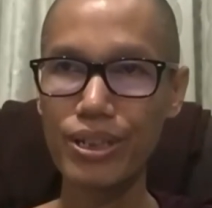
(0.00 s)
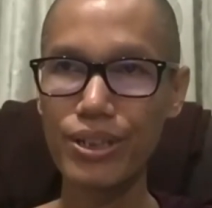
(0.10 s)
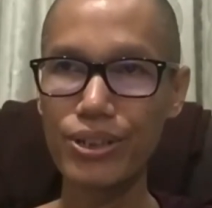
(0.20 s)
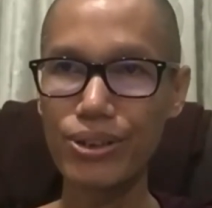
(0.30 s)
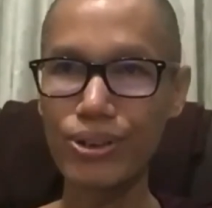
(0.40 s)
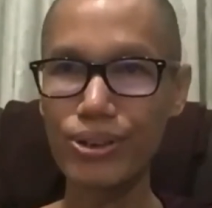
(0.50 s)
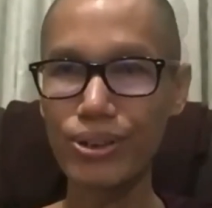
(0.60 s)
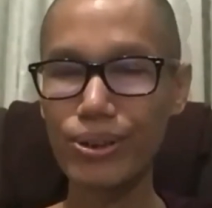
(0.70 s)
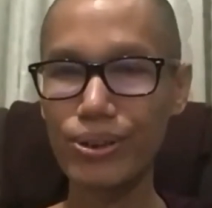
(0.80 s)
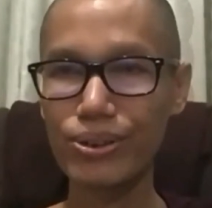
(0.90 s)

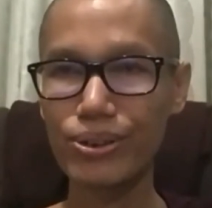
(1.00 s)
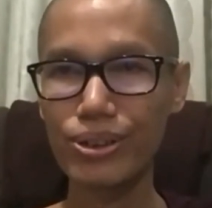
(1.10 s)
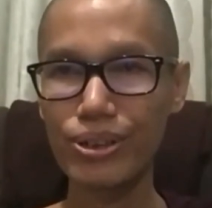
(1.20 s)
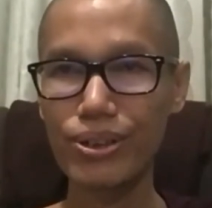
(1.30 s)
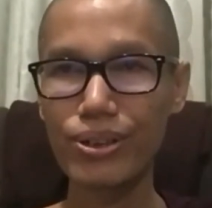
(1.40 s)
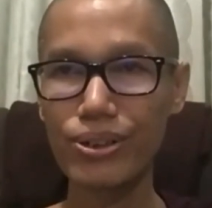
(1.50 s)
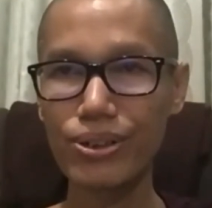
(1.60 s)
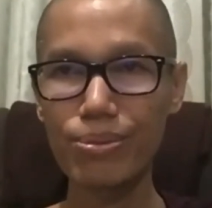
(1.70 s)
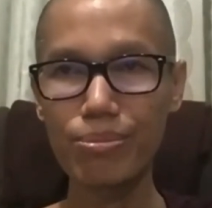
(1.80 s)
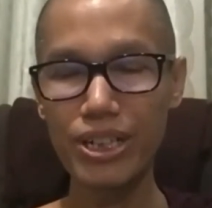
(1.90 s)
So
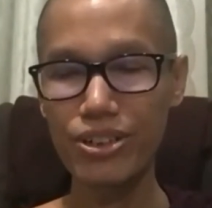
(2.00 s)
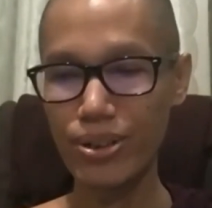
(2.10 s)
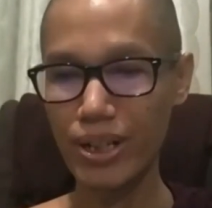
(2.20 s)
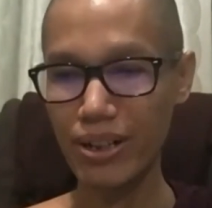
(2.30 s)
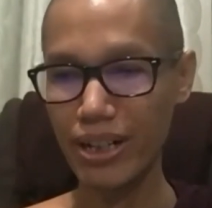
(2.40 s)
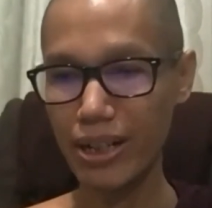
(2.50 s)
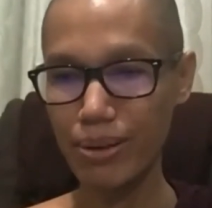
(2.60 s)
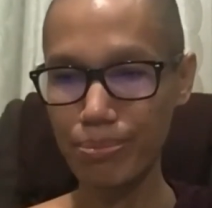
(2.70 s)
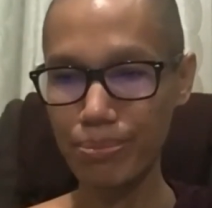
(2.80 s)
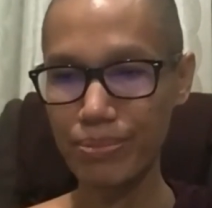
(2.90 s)
non-material
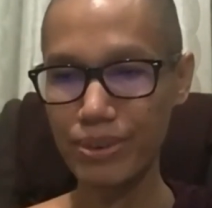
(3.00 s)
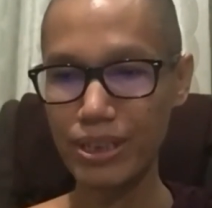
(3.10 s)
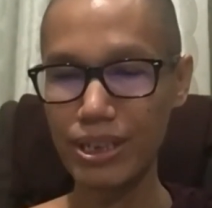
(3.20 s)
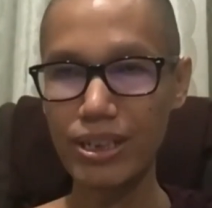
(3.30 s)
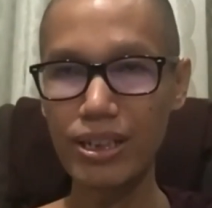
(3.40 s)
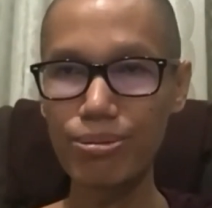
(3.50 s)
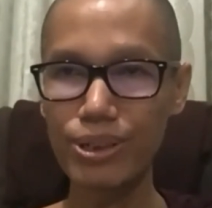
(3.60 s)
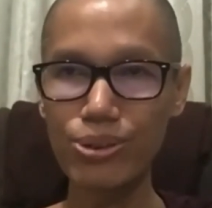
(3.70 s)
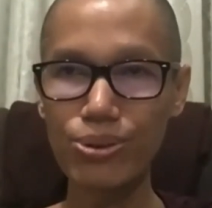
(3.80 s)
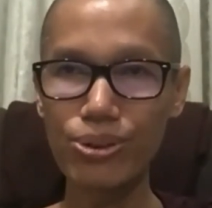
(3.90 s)
realm, if
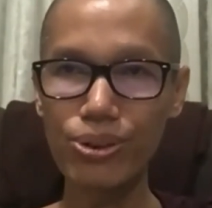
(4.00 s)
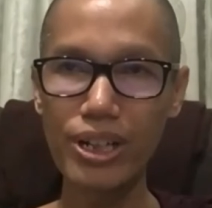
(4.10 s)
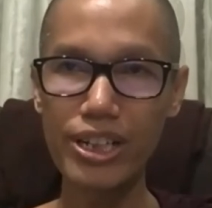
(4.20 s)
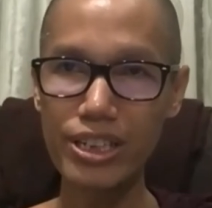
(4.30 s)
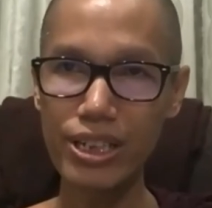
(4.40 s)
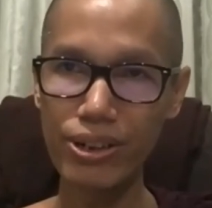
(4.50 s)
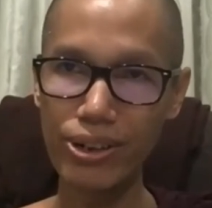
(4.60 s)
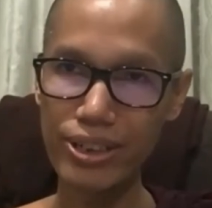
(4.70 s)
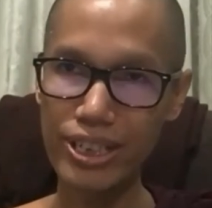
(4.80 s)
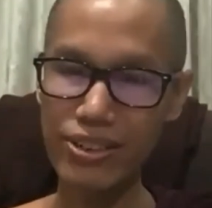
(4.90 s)
you go as an
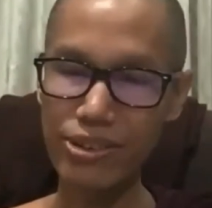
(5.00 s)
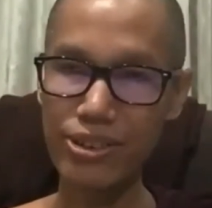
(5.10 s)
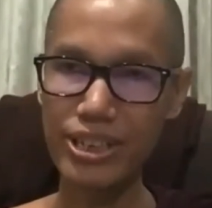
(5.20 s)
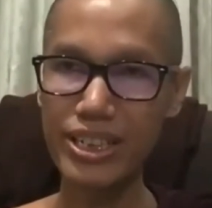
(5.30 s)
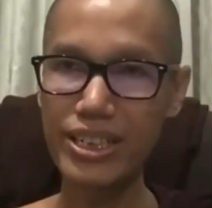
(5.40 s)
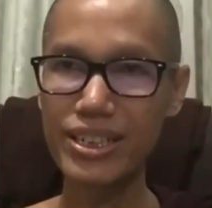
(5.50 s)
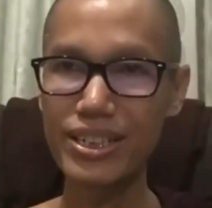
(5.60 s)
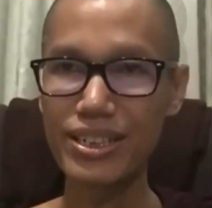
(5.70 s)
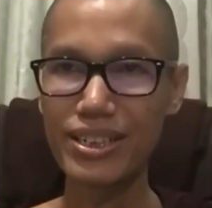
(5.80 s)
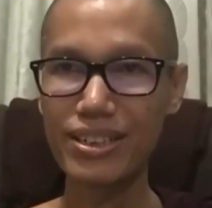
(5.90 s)
ordinary,
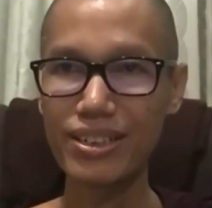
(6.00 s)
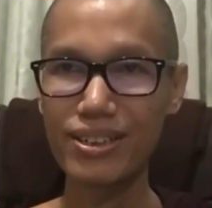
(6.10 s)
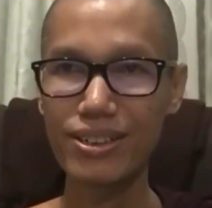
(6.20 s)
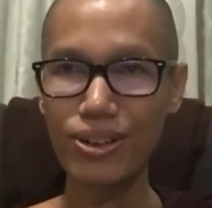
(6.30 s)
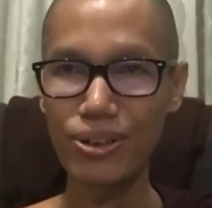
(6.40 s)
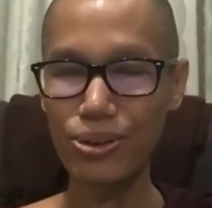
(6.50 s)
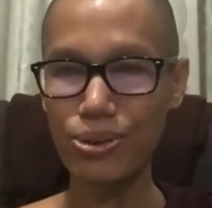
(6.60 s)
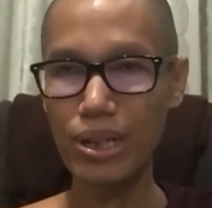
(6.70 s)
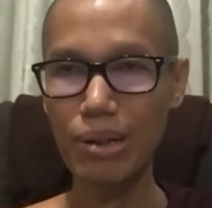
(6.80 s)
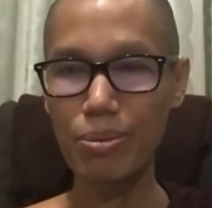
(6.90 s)
although you
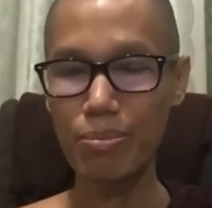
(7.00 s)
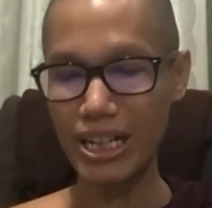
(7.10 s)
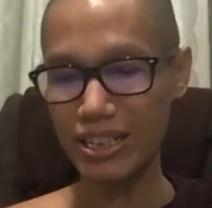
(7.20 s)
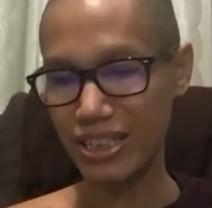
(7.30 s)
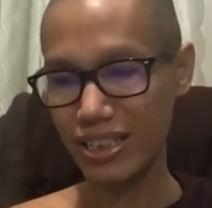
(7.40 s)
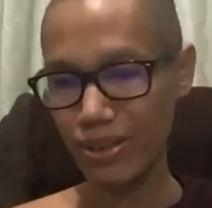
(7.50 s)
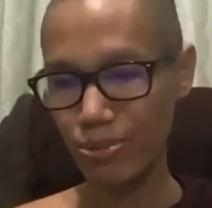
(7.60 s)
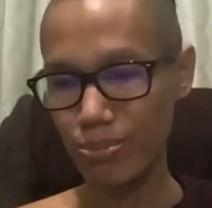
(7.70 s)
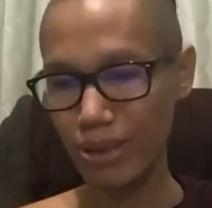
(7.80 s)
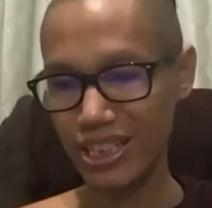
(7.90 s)
have a practice of
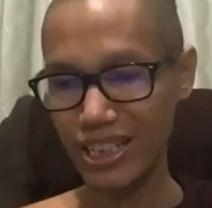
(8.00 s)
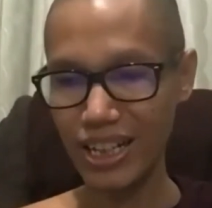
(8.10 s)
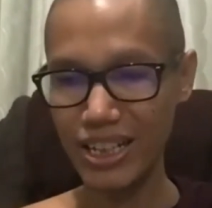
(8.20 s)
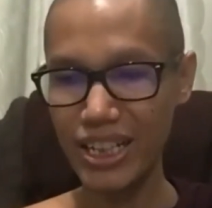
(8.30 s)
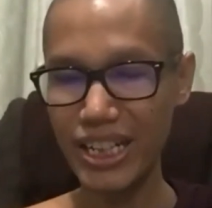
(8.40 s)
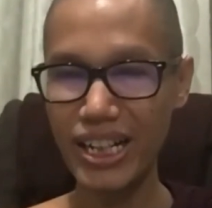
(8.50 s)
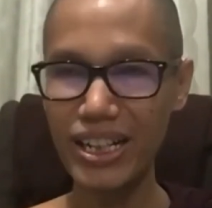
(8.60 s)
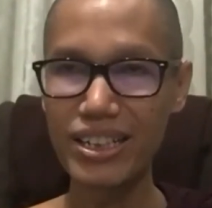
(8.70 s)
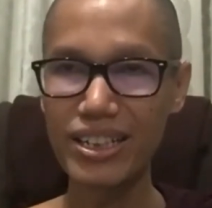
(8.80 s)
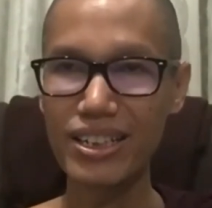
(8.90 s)
vipassana here,
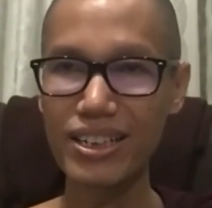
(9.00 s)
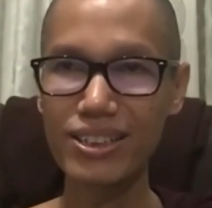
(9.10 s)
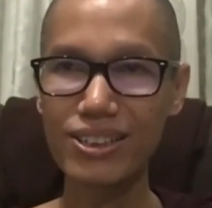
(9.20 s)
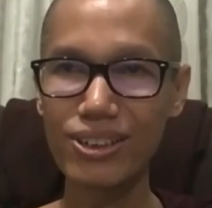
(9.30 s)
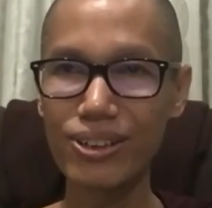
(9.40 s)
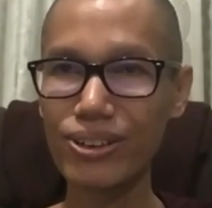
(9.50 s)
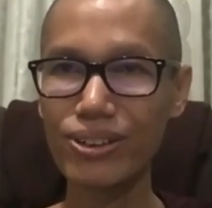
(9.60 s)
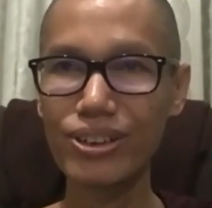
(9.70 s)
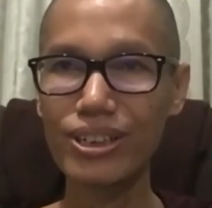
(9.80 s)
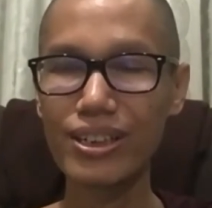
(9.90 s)
so
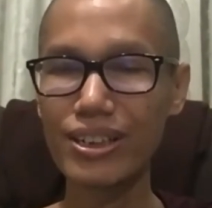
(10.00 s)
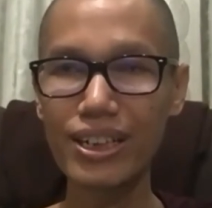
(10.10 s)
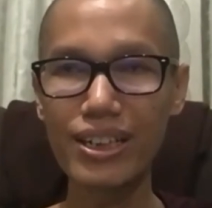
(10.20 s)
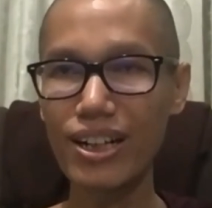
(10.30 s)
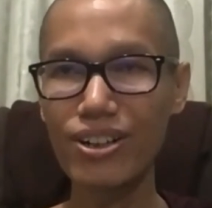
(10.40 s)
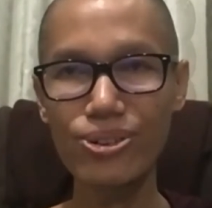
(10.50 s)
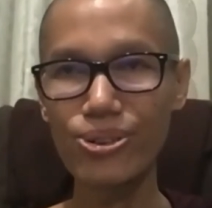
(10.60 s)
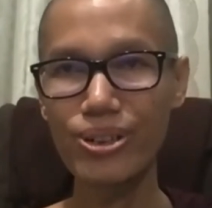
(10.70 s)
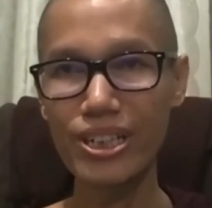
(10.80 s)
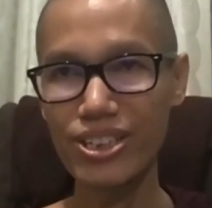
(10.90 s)
they cannot
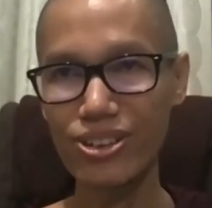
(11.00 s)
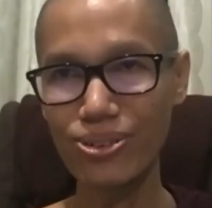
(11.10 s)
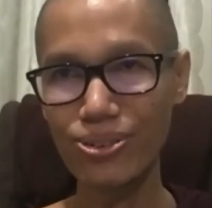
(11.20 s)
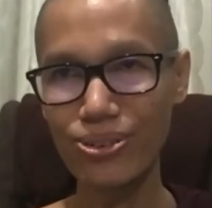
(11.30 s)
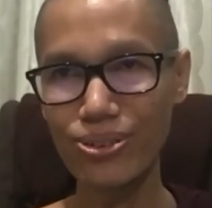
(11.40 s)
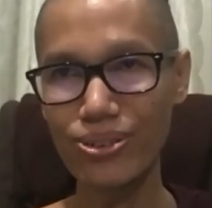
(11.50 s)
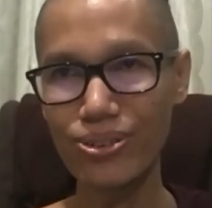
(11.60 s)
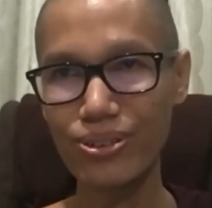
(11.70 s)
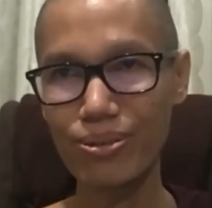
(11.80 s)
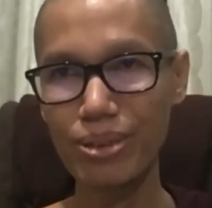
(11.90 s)
continue
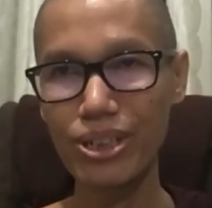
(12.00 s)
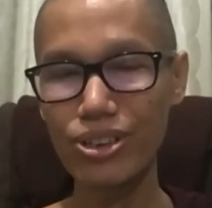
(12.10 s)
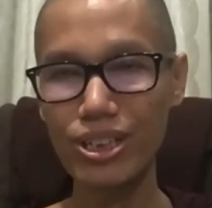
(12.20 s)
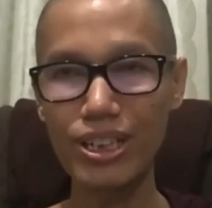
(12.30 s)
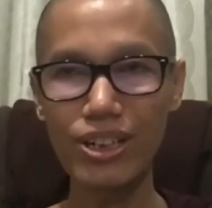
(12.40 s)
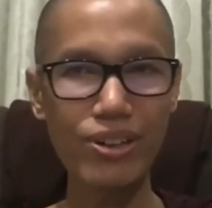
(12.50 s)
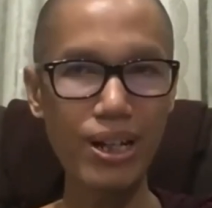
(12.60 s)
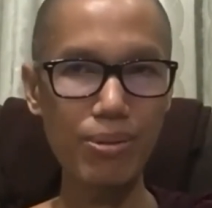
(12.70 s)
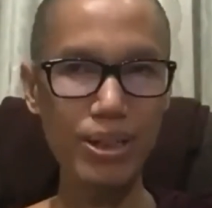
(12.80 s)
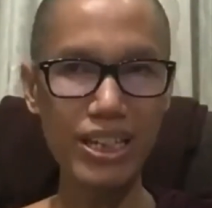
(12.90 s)
because they don't
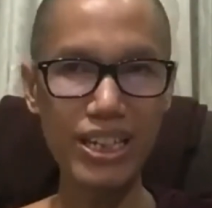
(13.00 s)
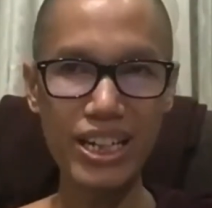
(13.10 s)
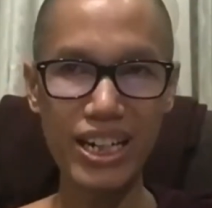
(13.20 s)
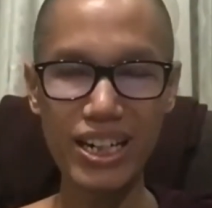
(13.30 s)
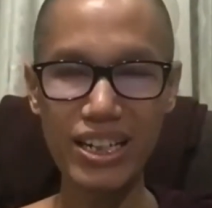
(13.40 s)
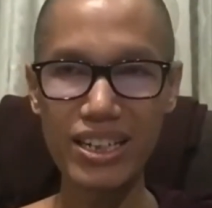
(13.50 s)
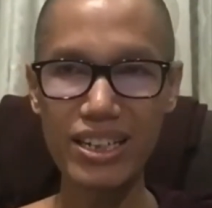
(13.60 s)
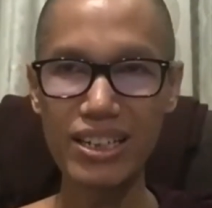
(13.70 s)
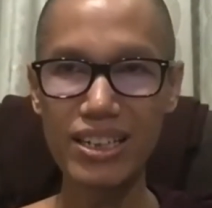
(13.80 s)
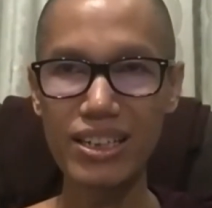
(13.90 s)
have an ear,
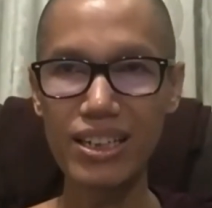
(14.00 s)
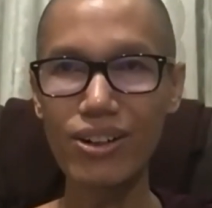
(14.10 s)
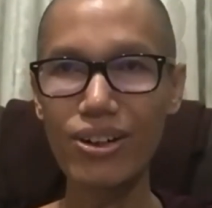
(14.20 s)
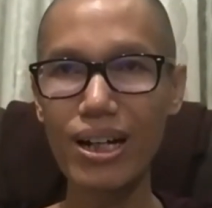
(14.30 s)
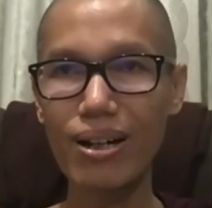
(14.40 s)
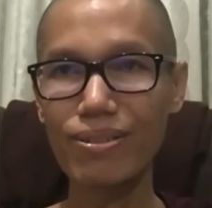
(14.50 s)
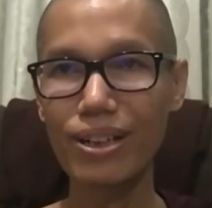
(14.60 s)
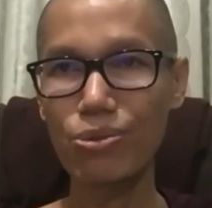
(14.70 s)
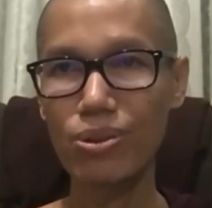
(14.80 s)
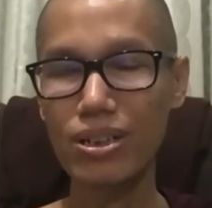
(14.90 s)
they don't have an